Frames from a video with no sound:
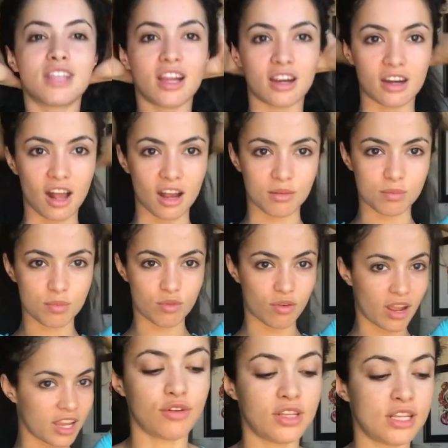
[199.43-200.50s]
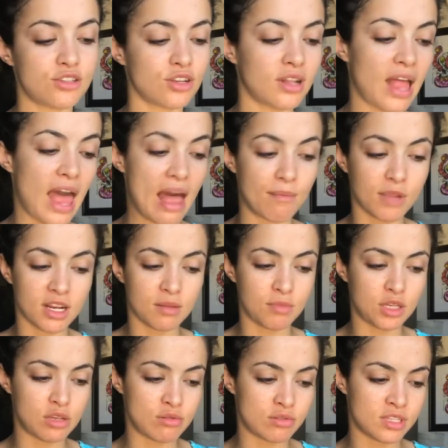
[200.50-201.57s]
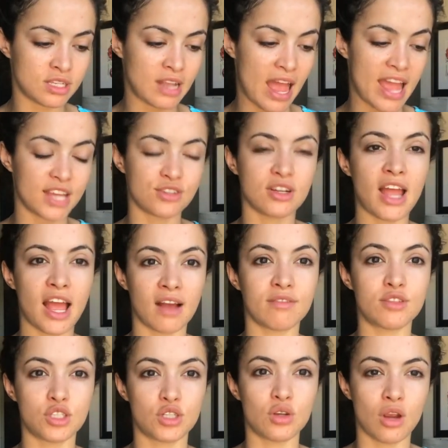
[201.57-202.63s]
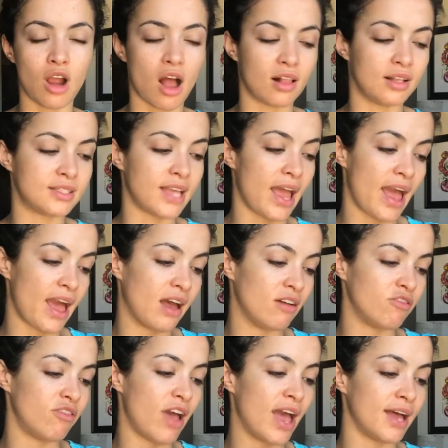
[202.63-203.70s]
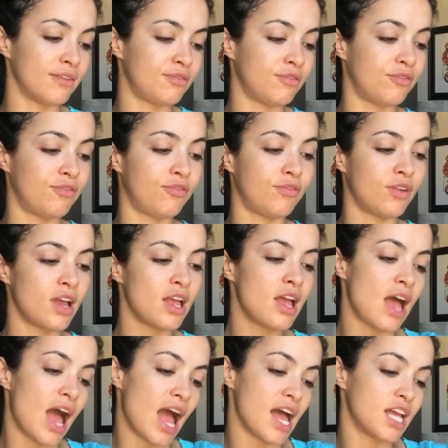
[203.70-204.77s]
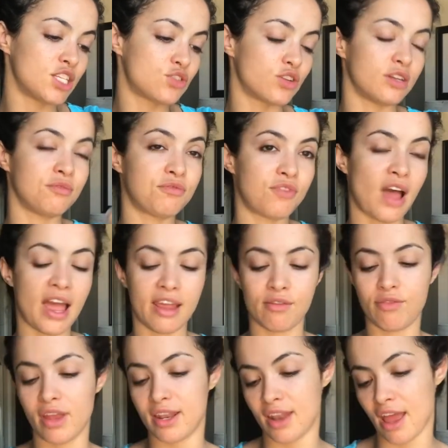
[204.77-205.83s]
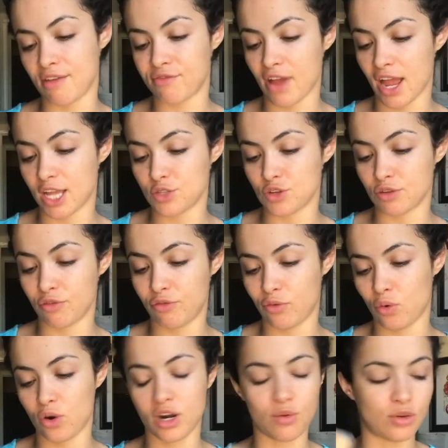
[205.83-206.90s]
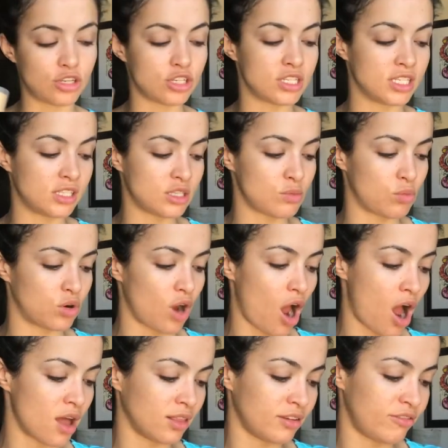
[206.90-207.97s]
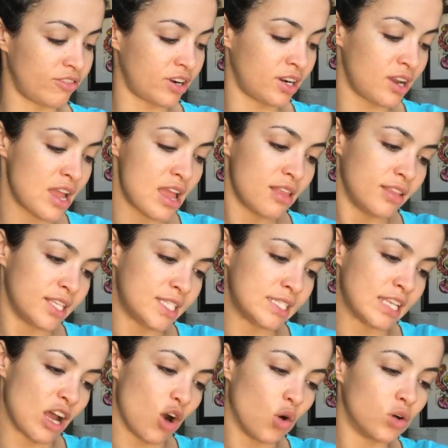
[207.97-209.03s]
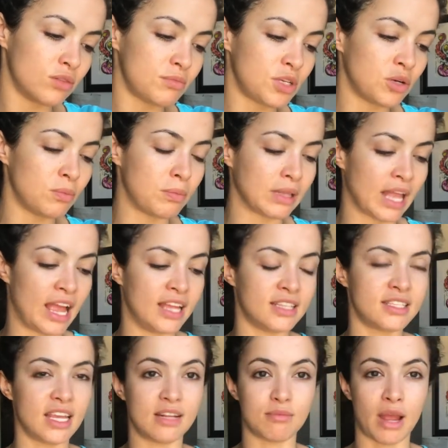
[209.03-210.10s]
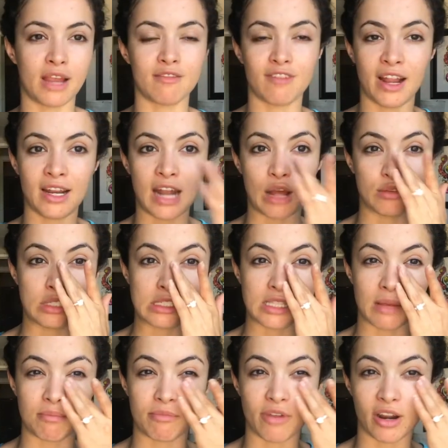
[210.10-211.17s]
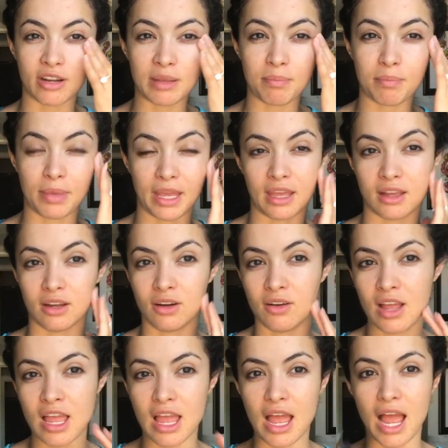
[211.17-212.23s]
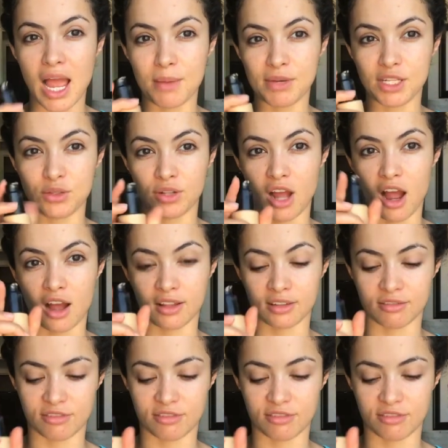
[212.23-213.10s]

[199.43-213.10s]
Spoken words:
this hair up. So the foundation I'm gonna be using, I actually have 2 colors. I have F105 and F104, which this is more Oliver. This is an oatmeal blend. And my right now, since I'm very pale, I'm gonna do the